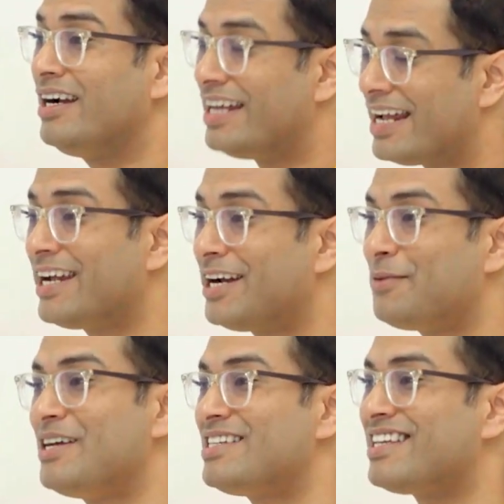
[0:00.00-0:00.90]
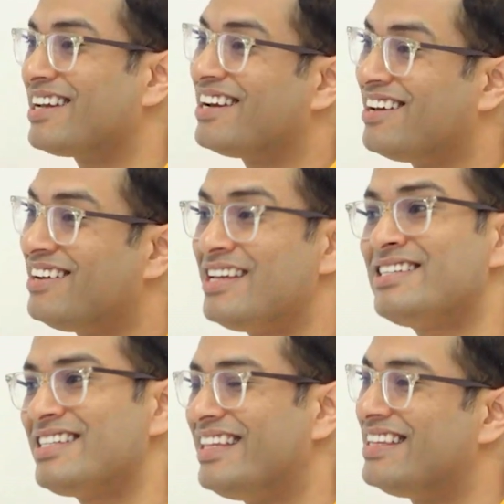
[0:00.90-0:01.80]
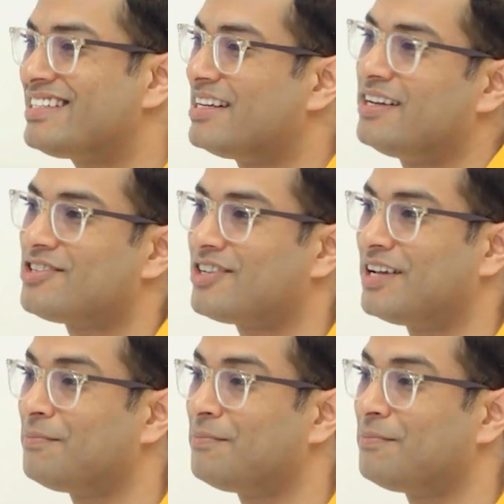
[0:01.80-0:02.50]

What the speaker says: decade-based cyclicalness in this industry.